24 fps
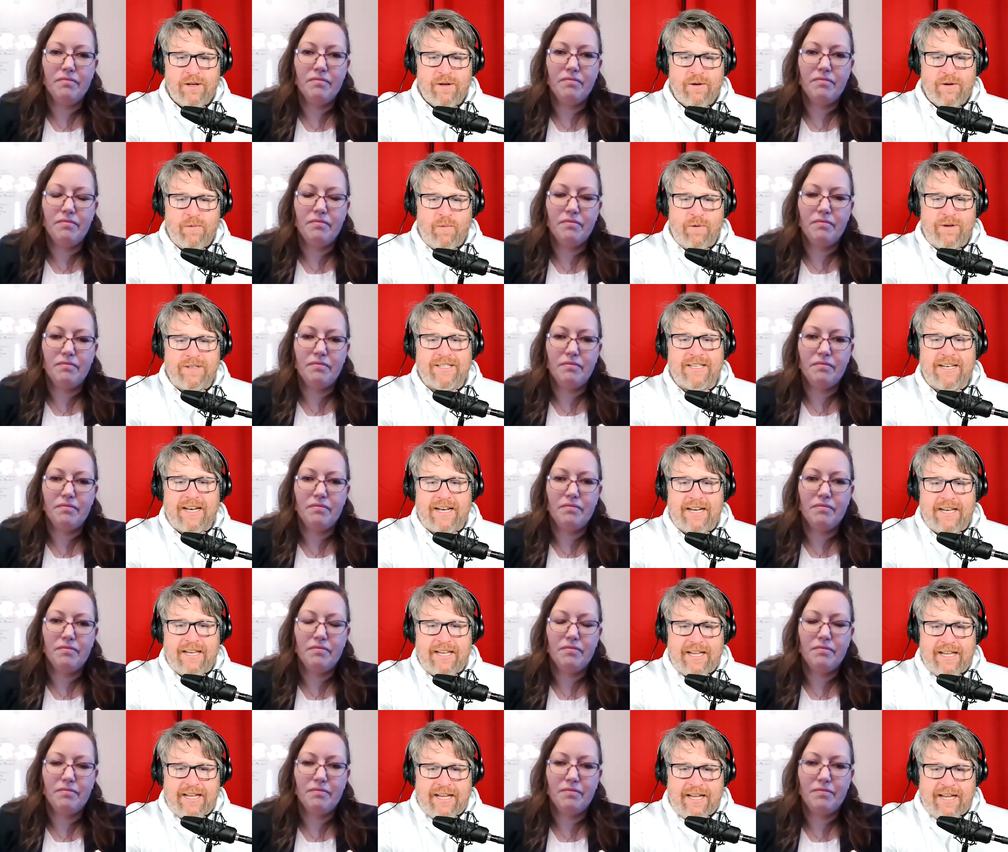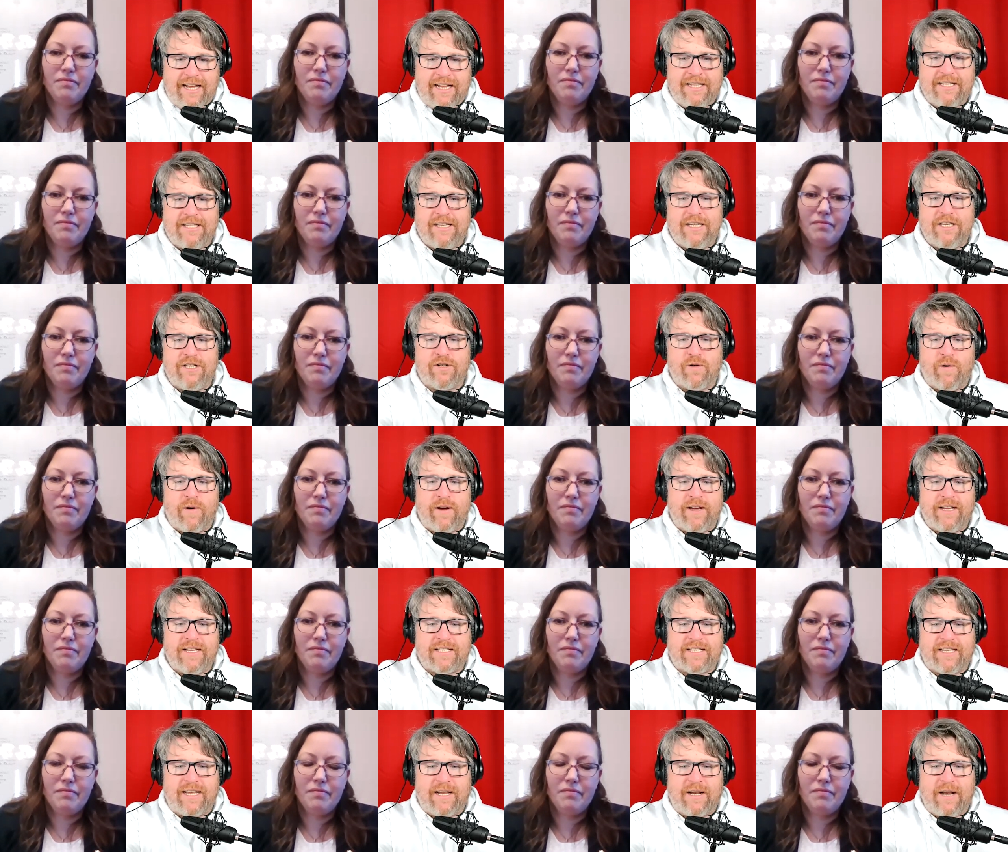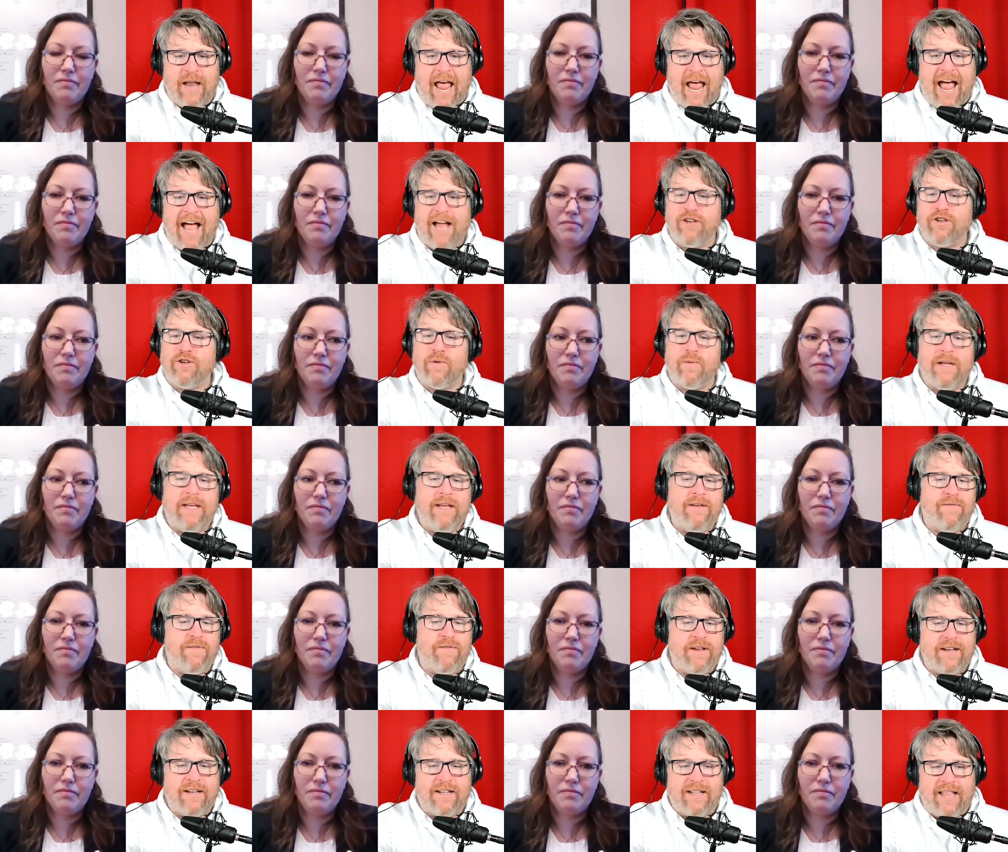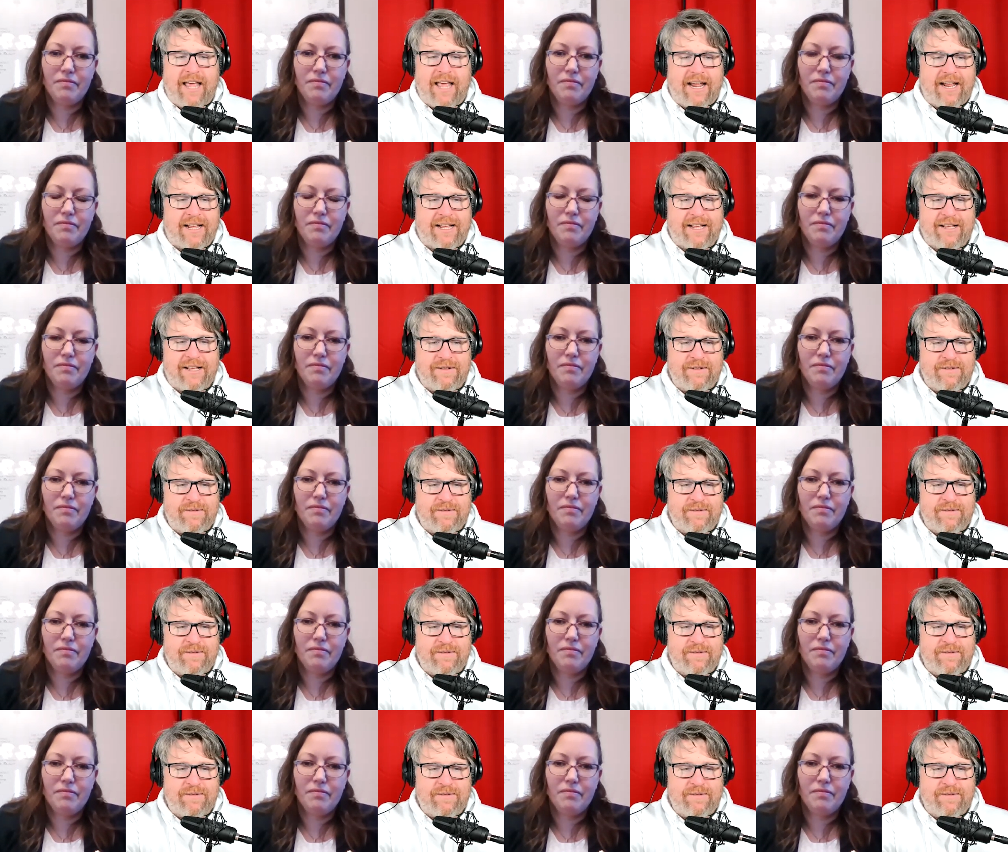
Speaker 1: was it an easy choice? And had you even like